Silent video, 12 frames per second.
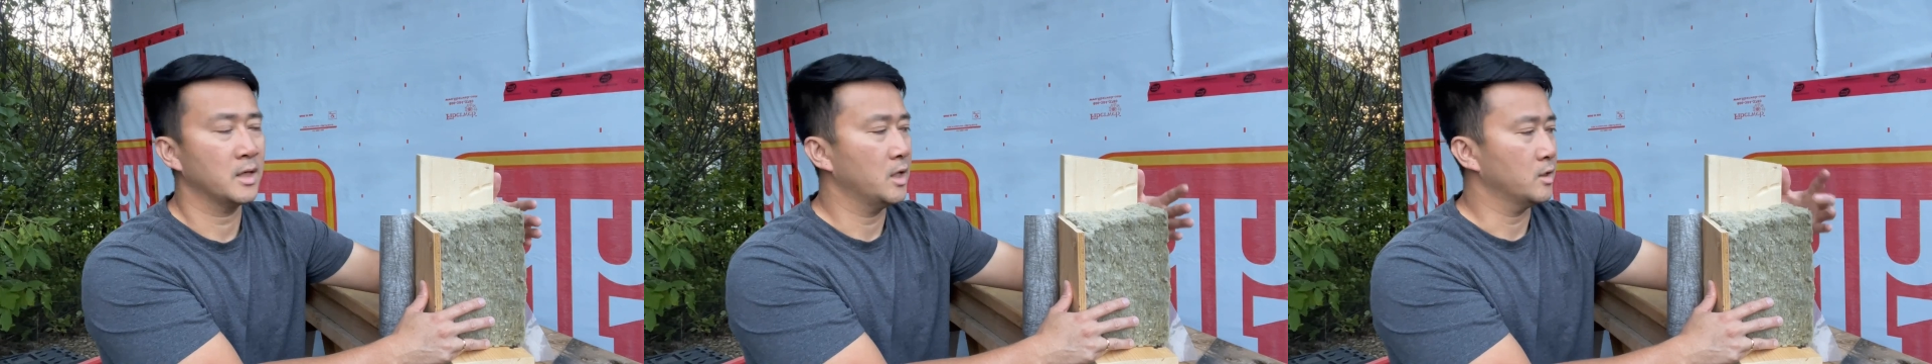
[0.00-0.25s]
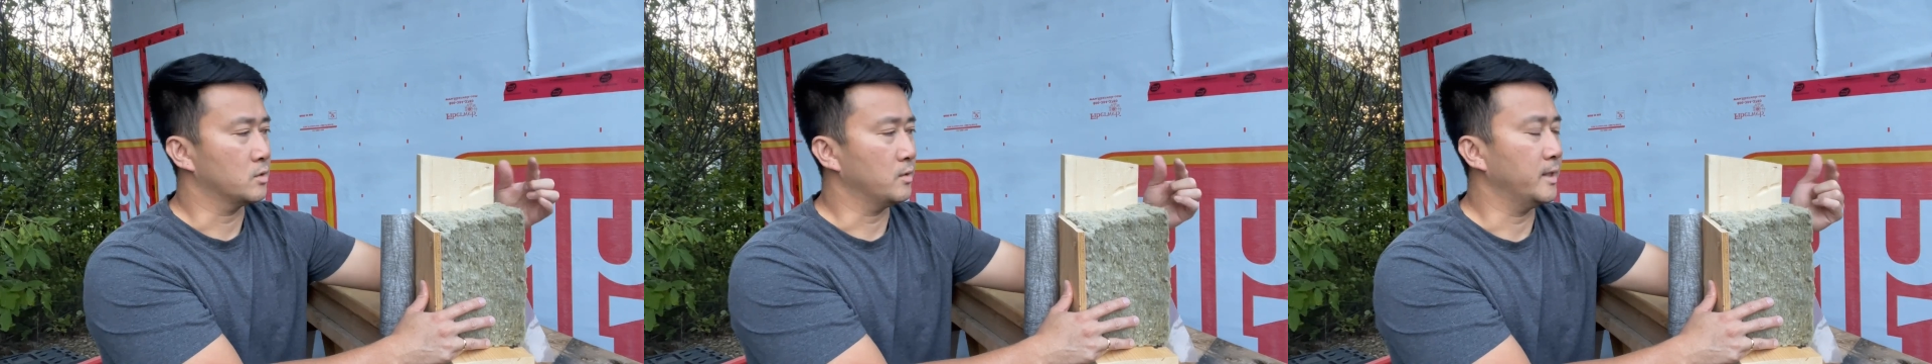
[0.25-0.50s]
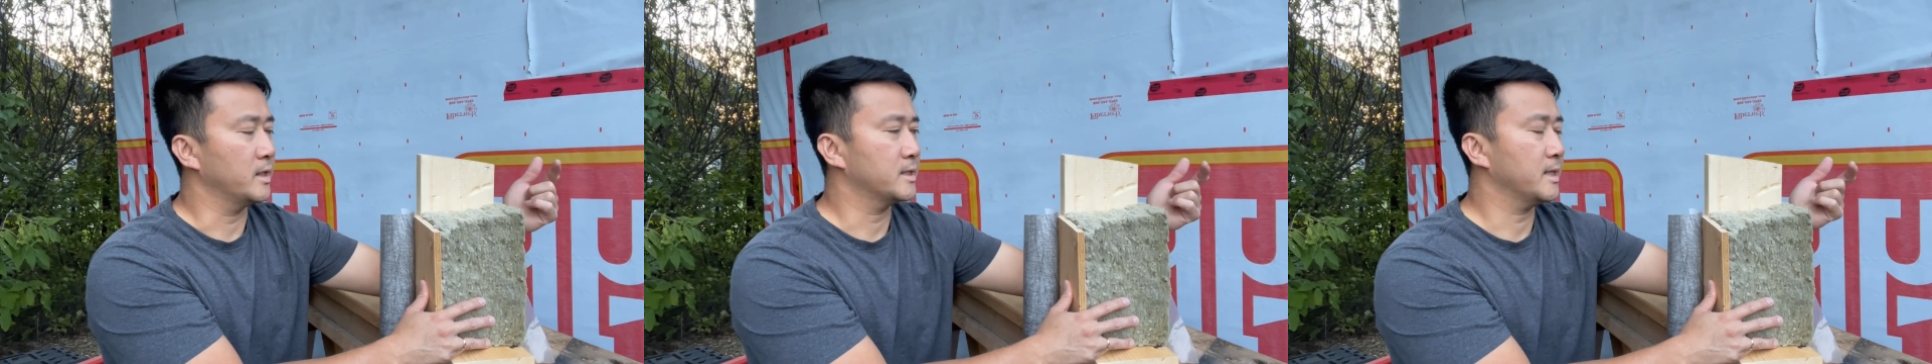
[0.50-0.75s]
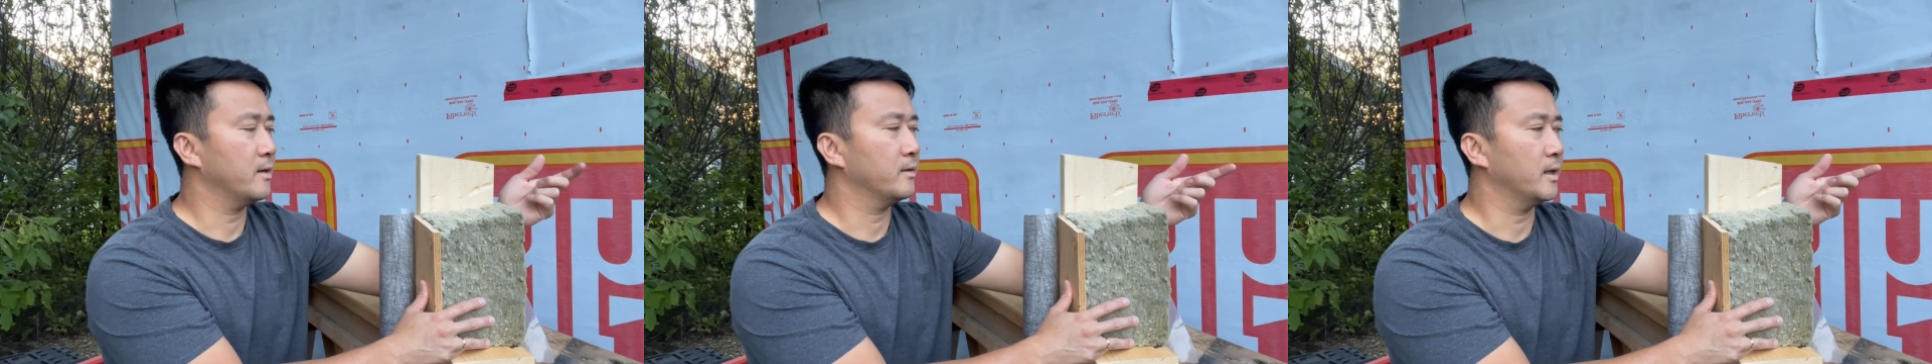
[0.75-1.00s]
So any
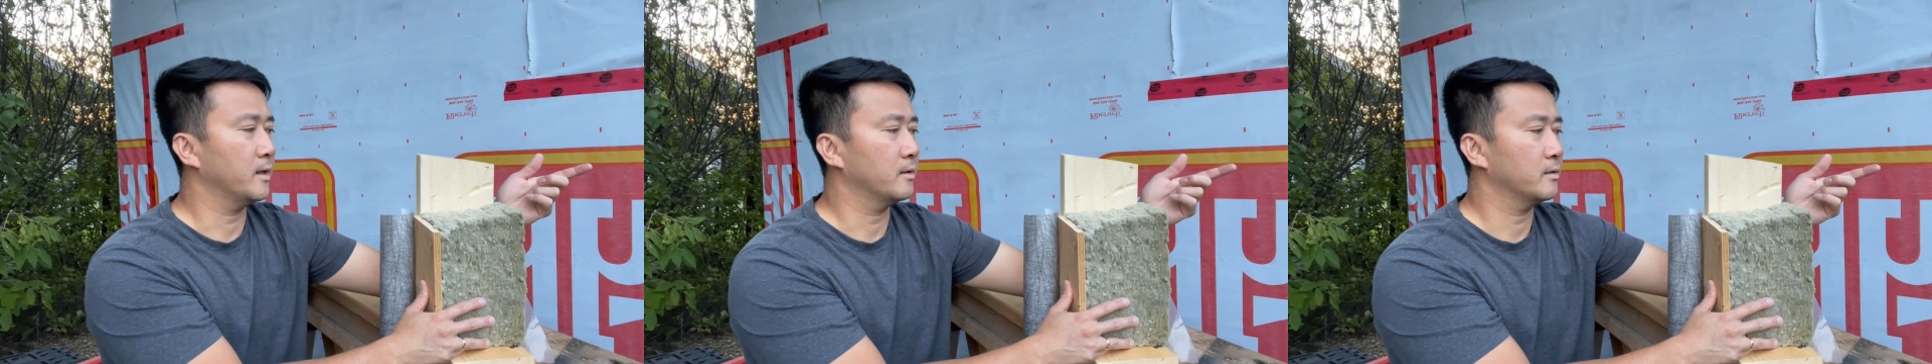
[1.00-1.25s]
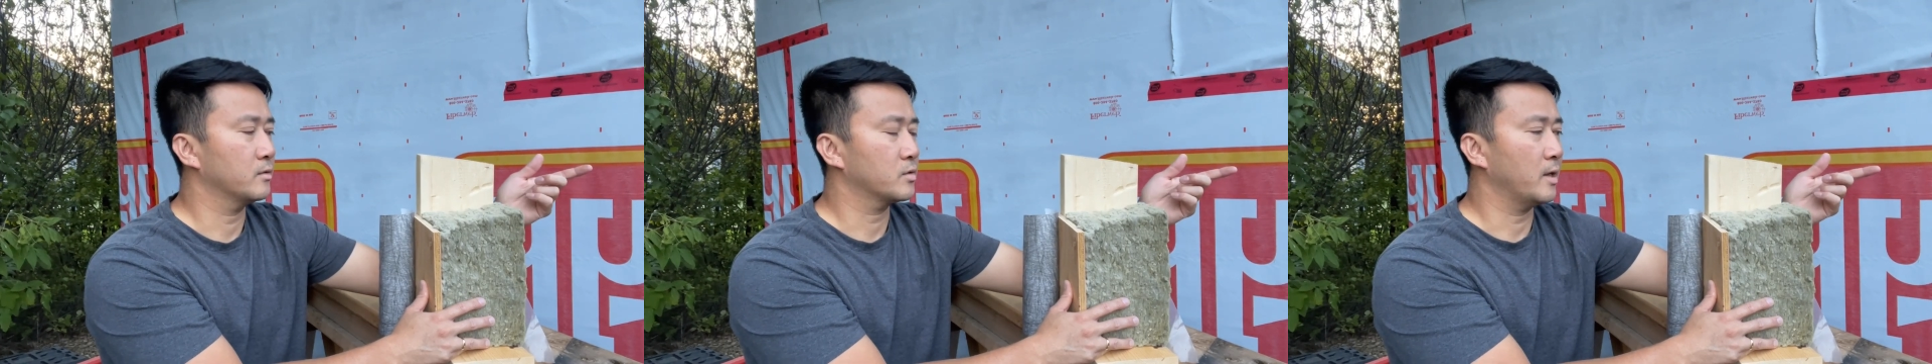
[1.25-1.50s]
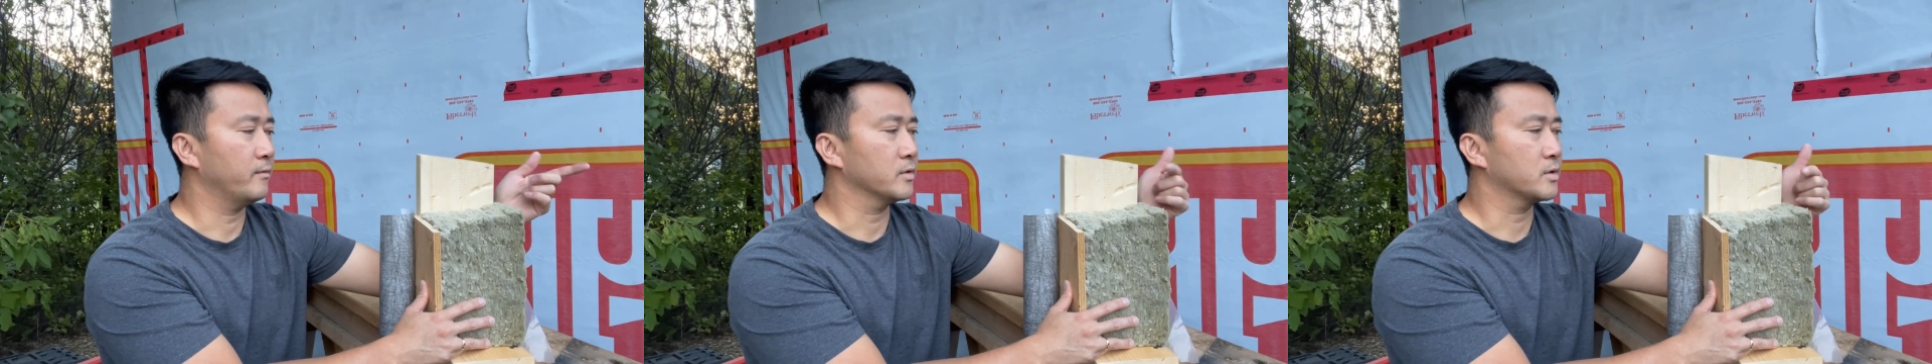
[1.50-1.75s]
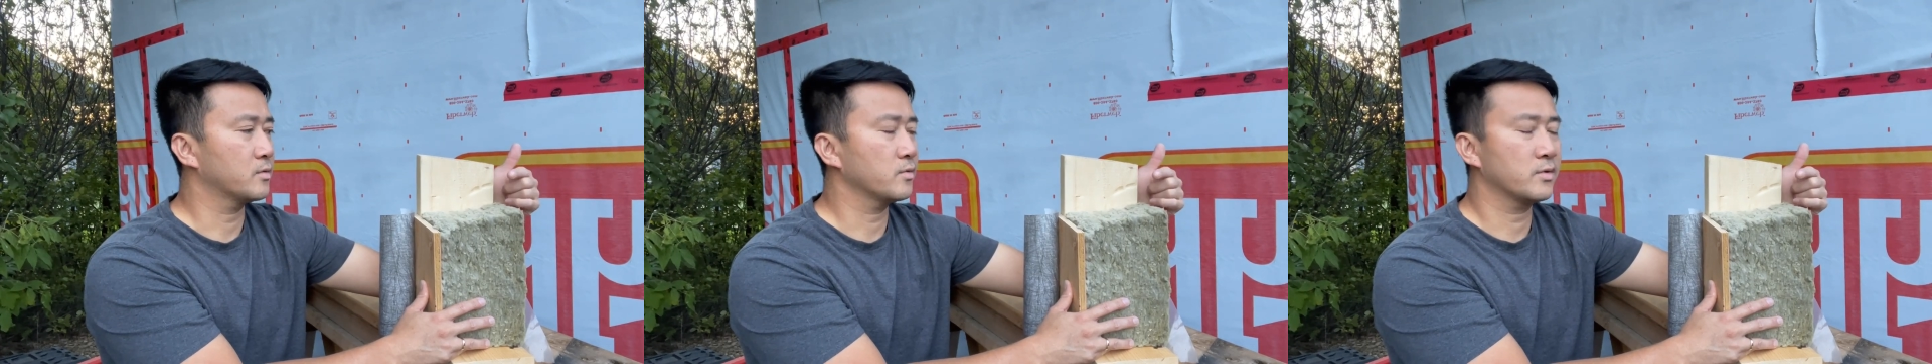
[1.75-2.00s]
sound that travels
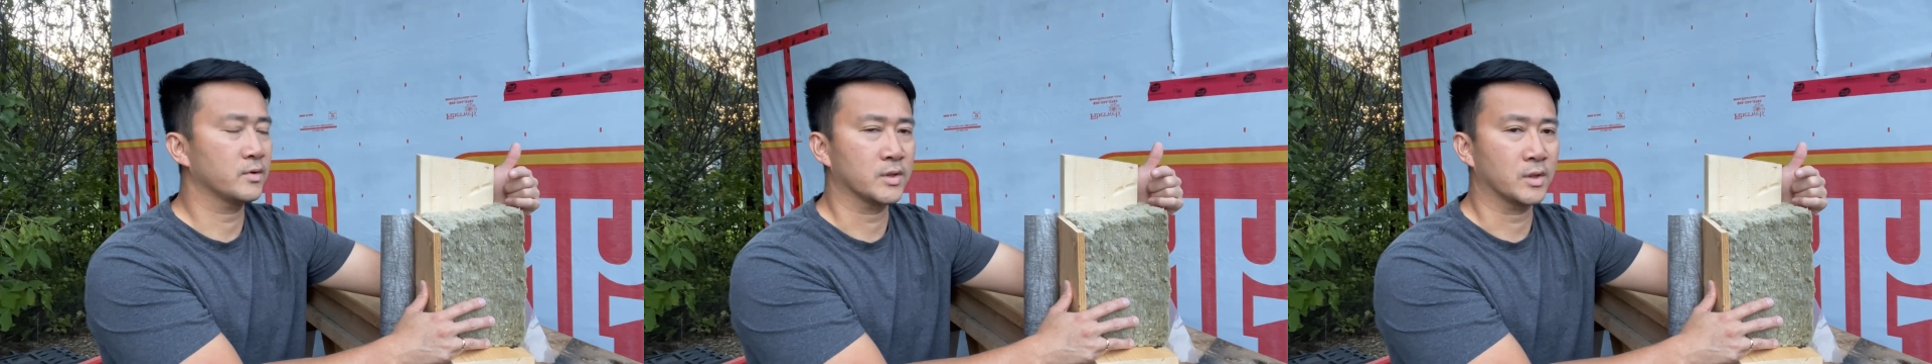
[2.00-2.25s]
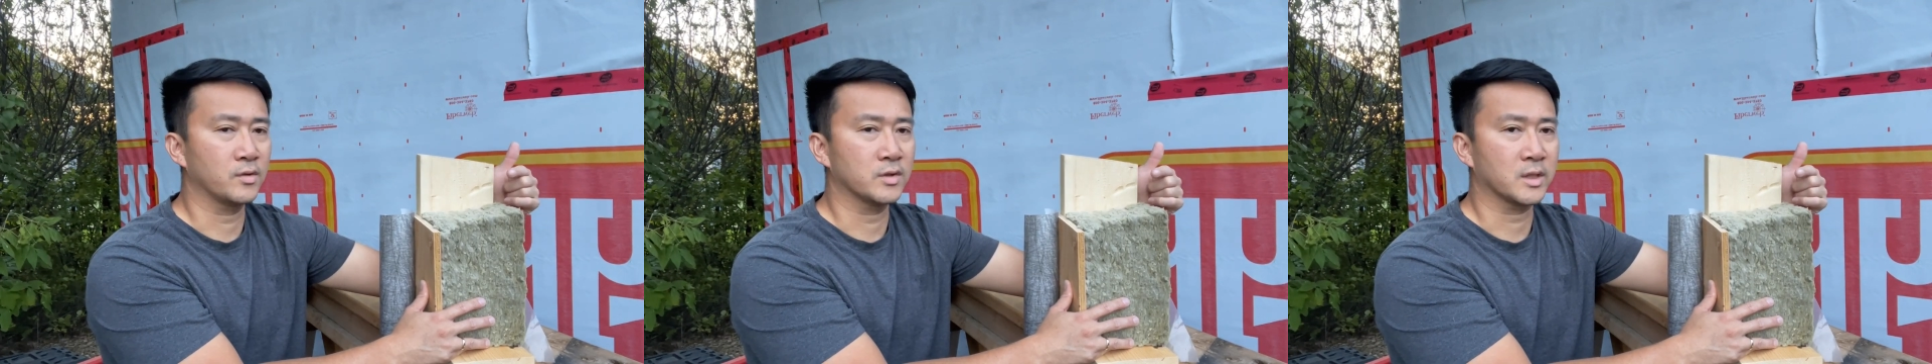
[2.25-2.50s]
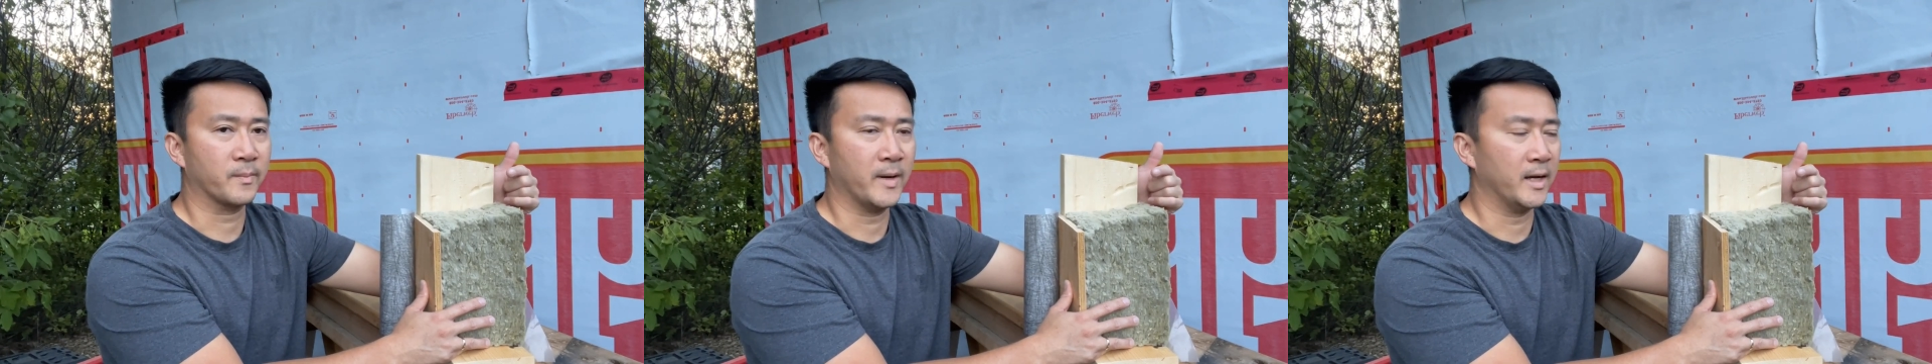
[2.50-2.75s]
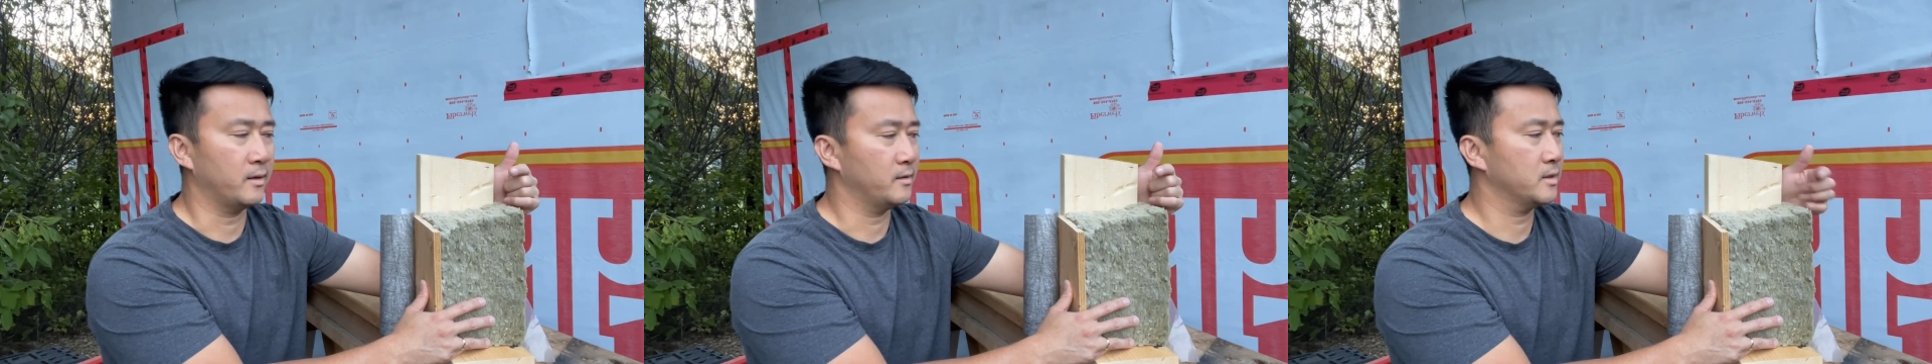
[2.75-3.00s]
through those acoustic
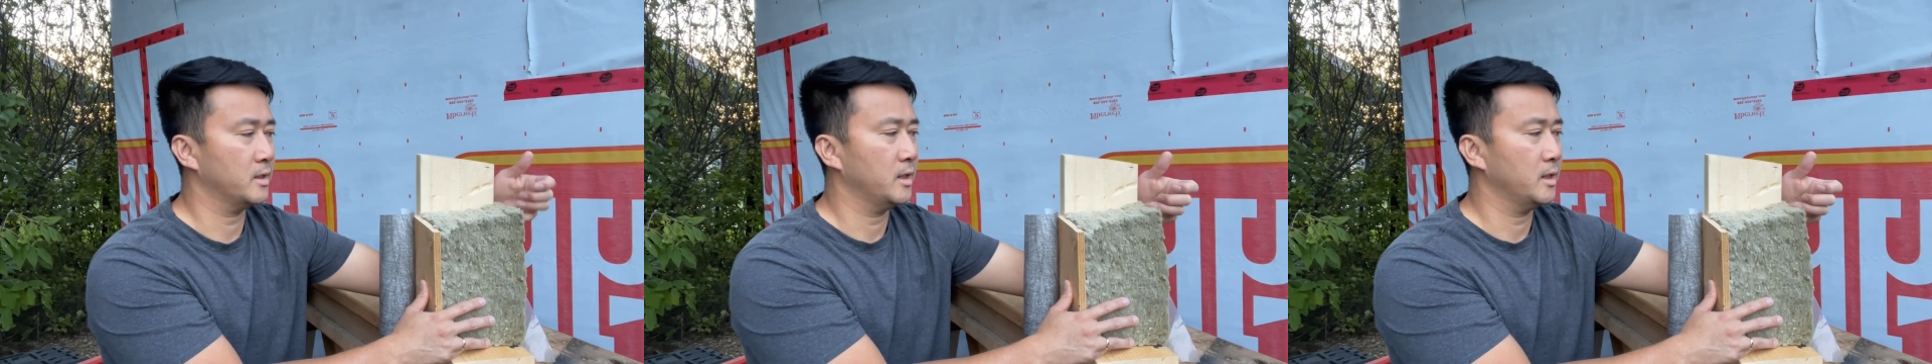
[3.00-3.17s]
panels